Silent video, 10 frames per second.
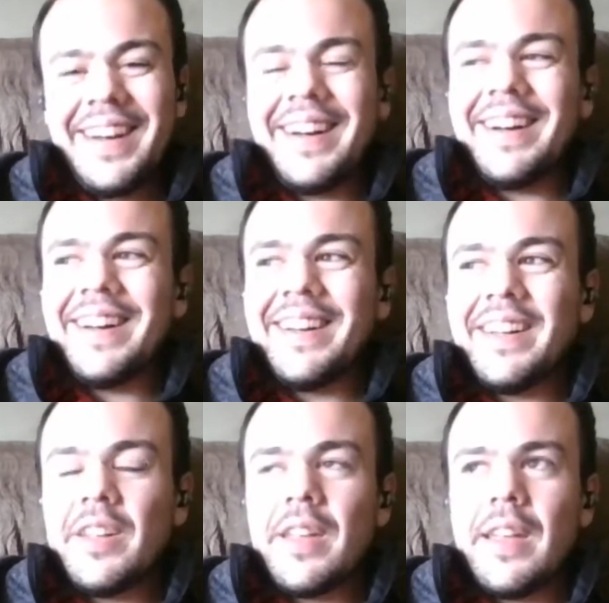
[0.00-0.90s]

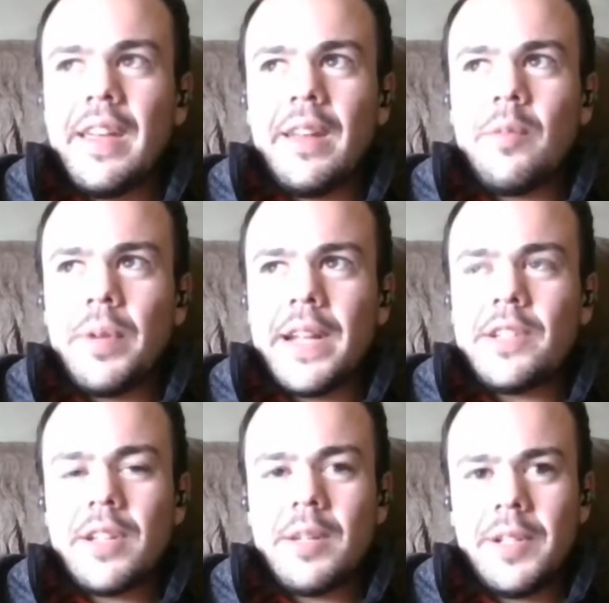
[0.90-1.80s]
But I
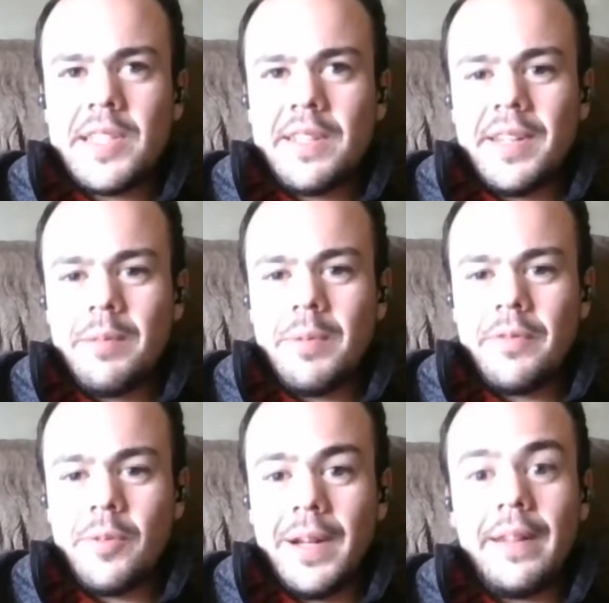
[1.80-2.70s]
took a multivitamin
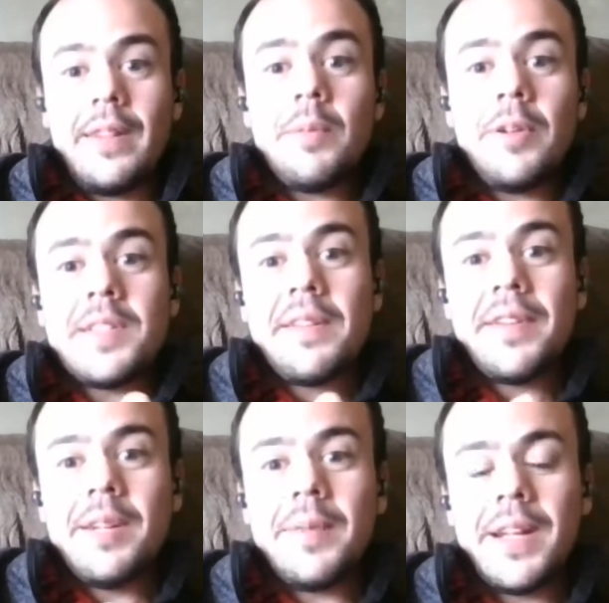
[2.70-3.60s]
for a while, and the
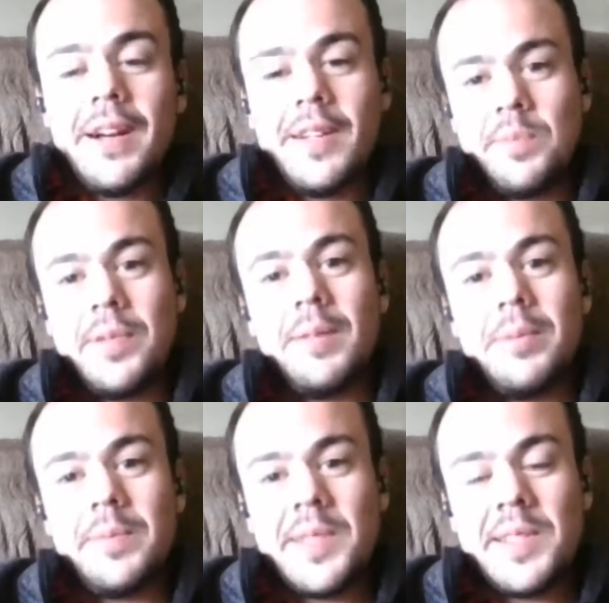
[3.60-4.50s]
multivitamin caused
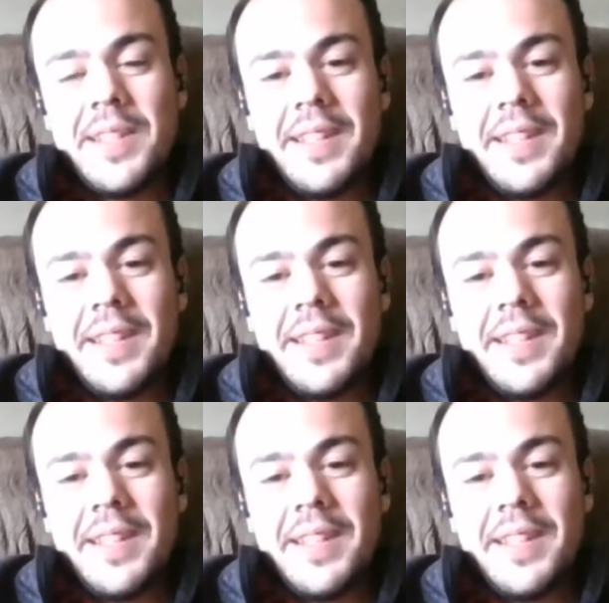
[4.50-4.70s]
problems.